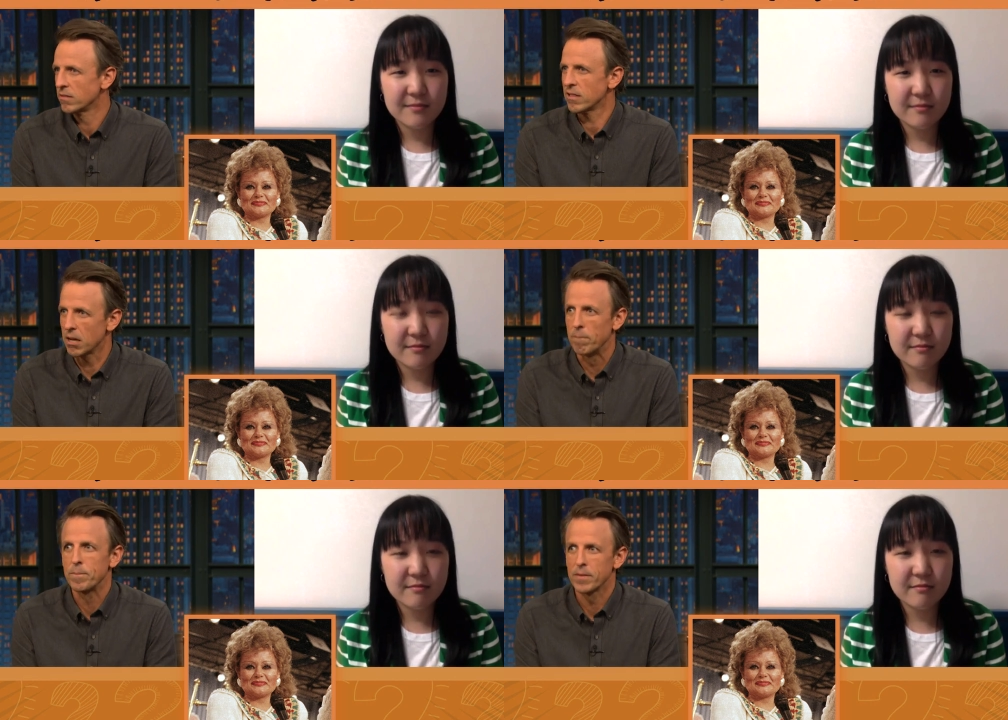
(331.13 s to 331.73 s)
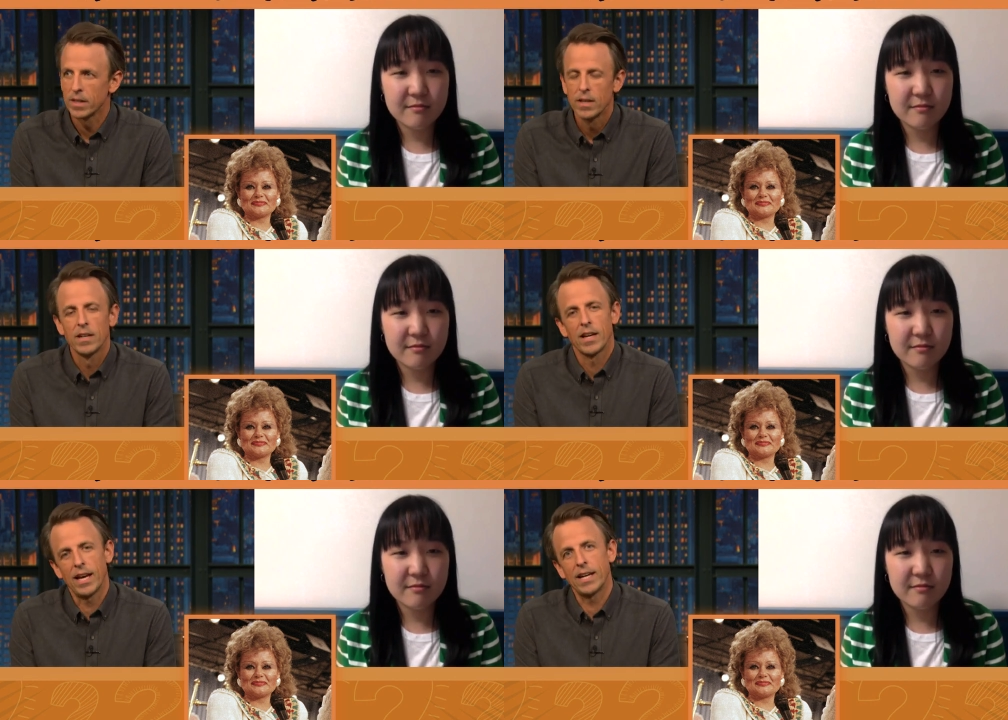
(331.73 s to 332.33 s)
Speaker 1: Yeah.
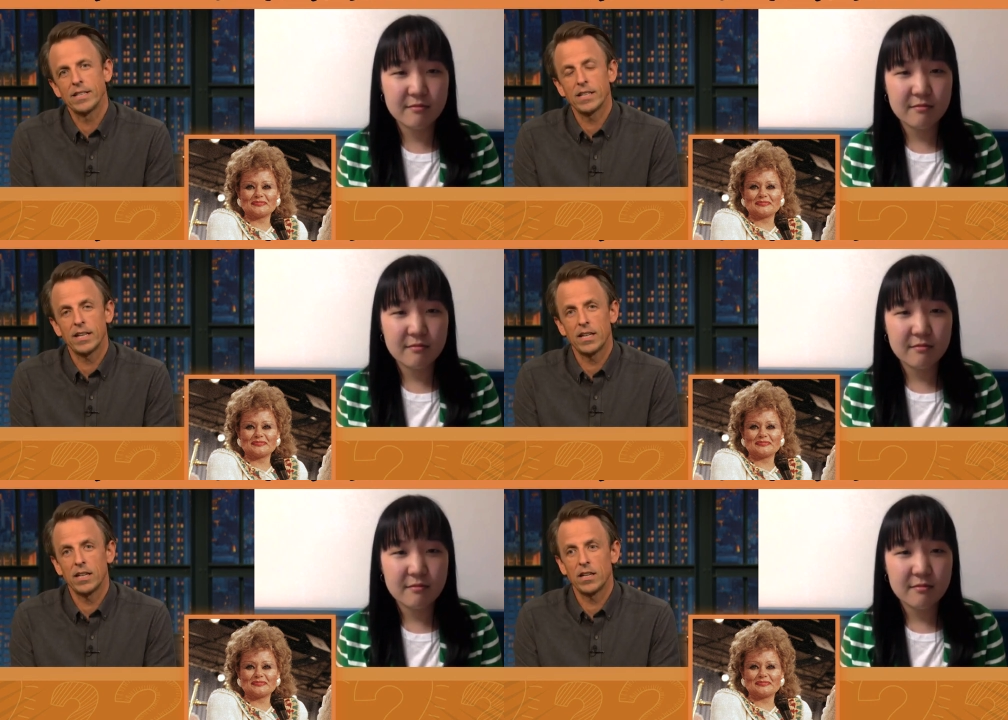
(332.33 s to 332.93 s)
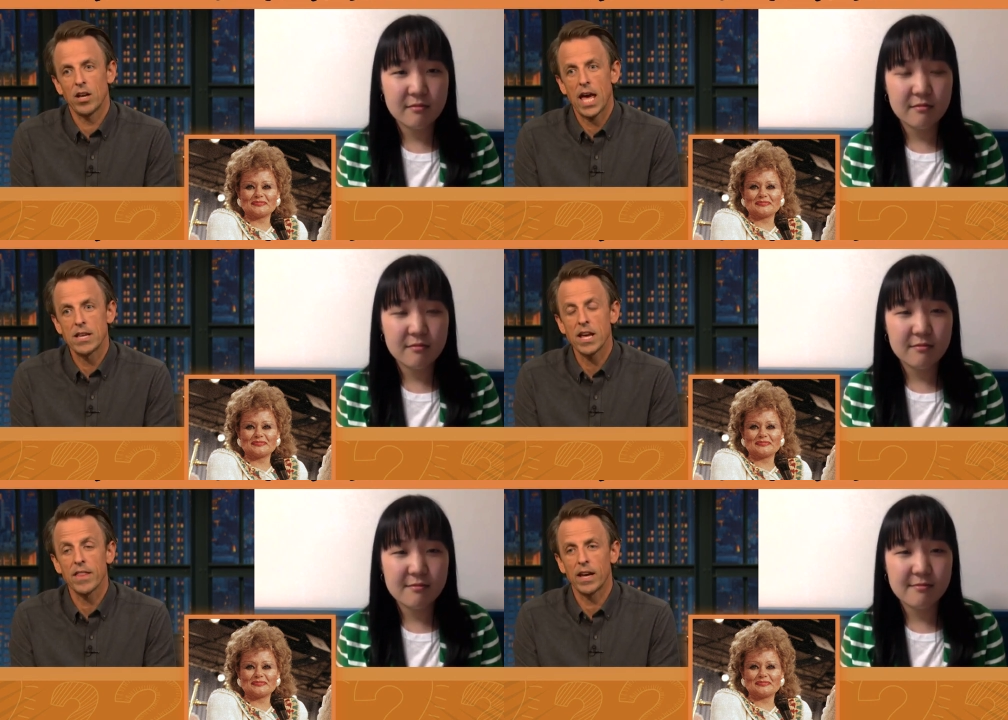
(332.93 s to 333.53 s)
And, uh, and
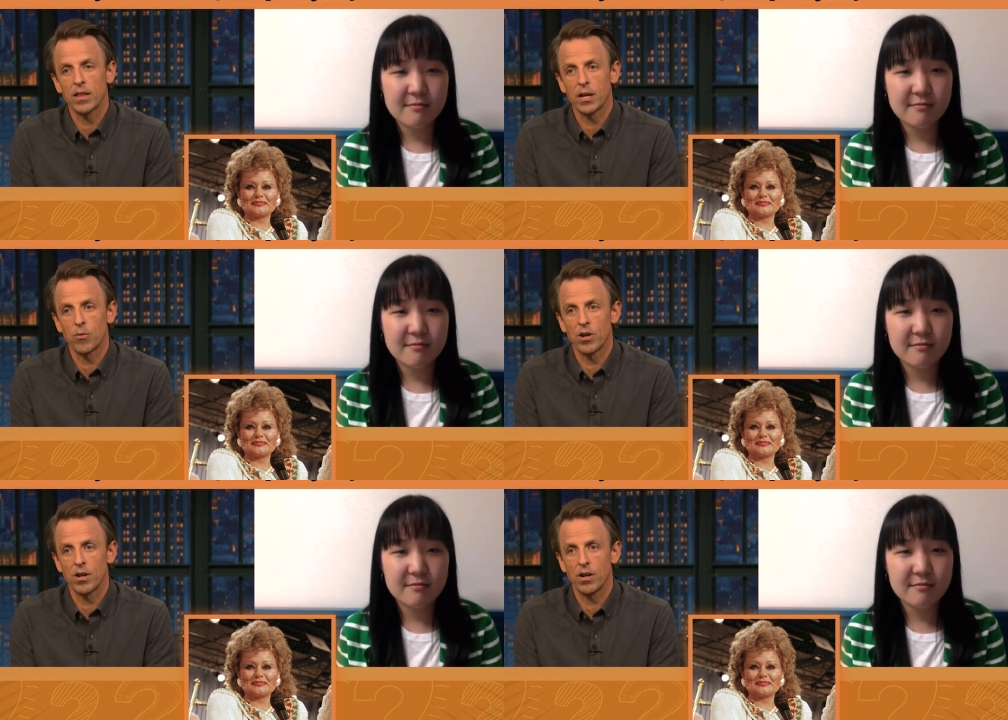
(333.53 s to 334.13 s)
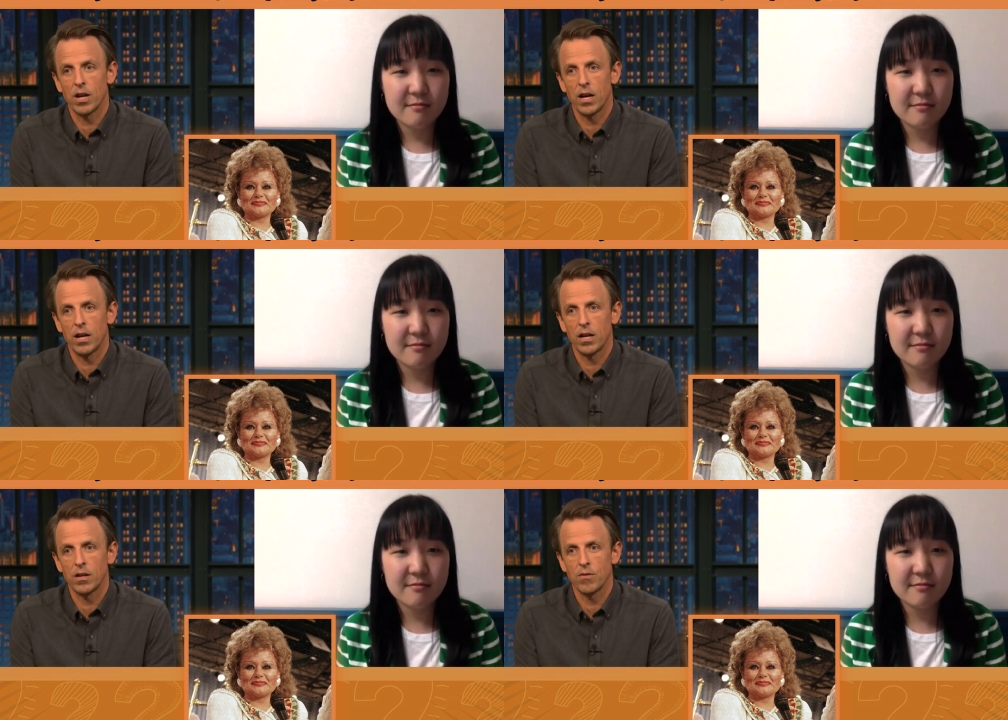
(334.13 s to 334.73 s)
yeah, they, they were,
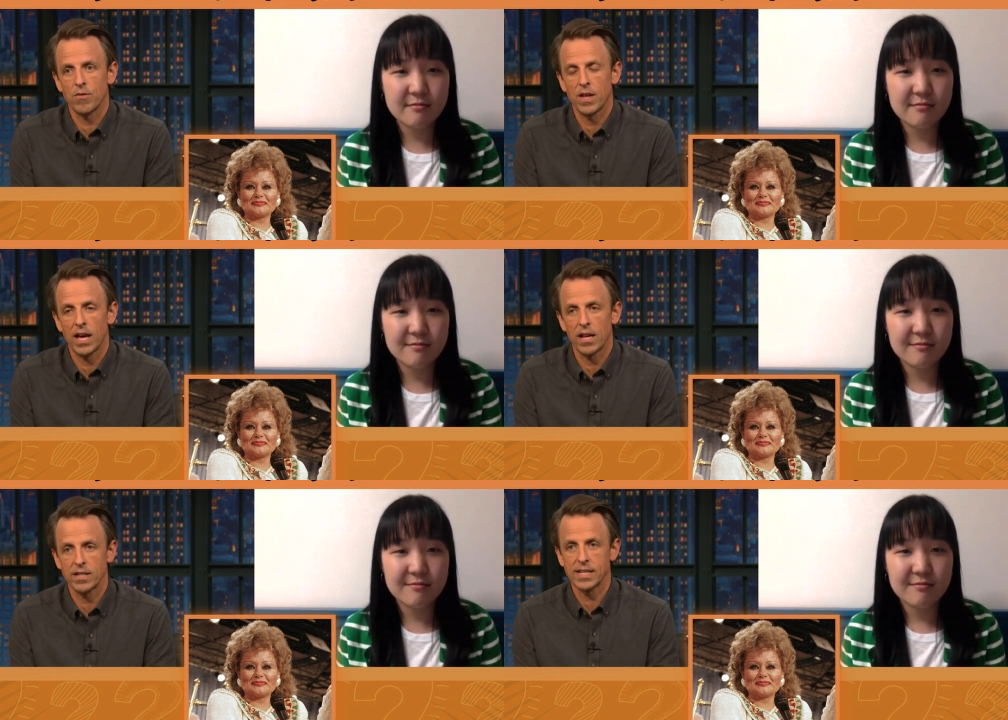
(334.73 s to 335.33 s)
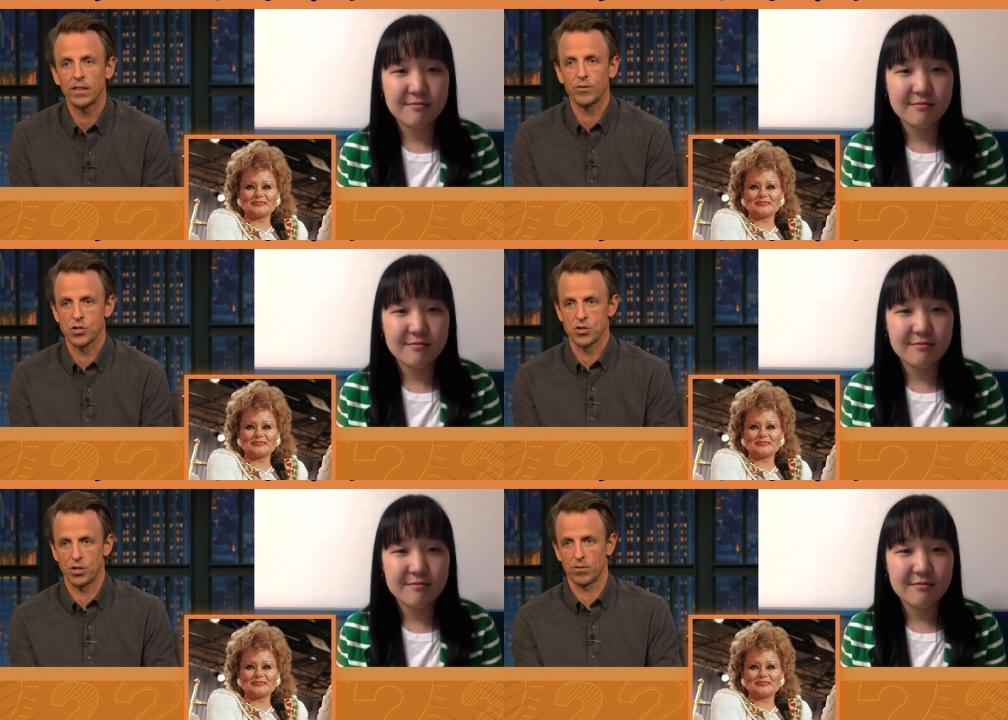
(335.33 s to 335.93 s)
uh, they had a television
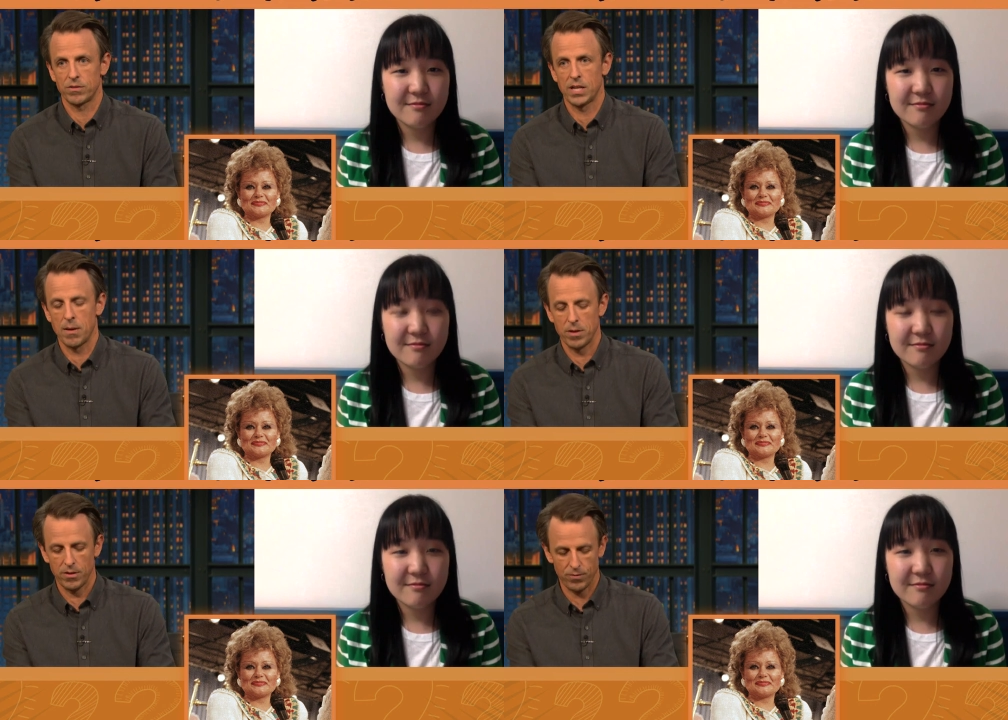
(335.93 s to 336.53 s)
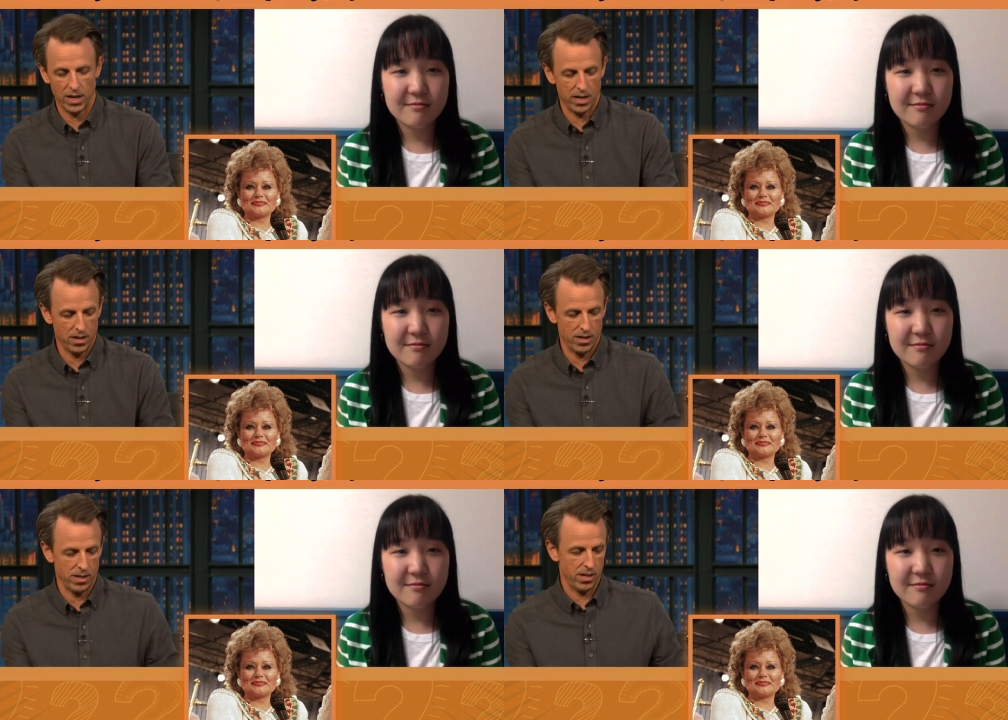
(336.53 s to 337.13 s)
show, Tammy Faye
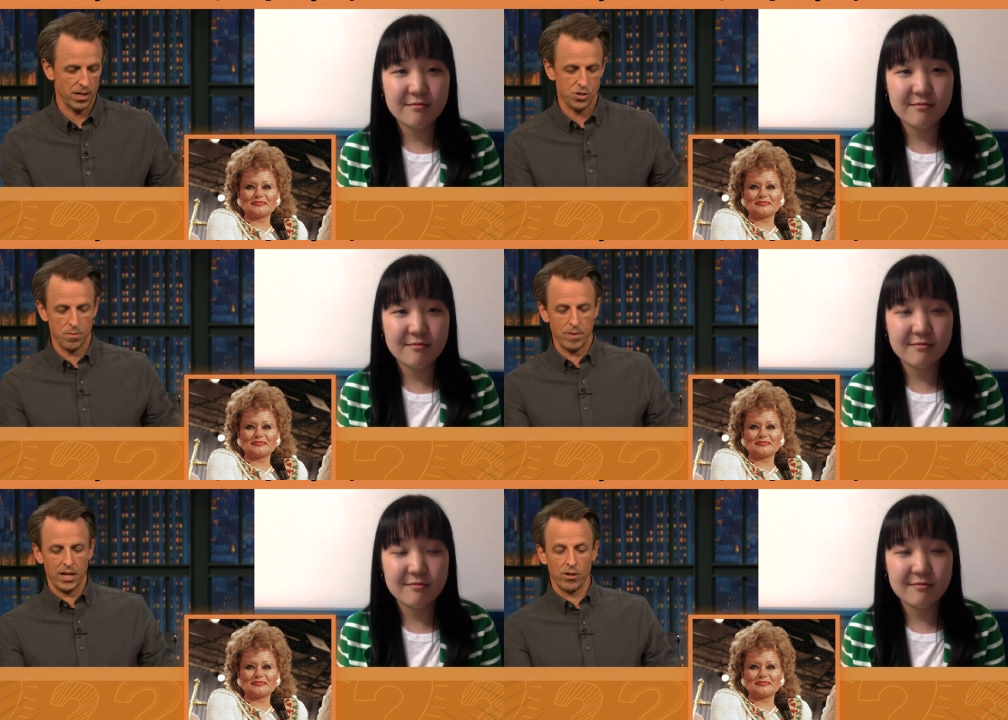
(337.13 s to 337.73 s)
and, uh, and Jim Bakker.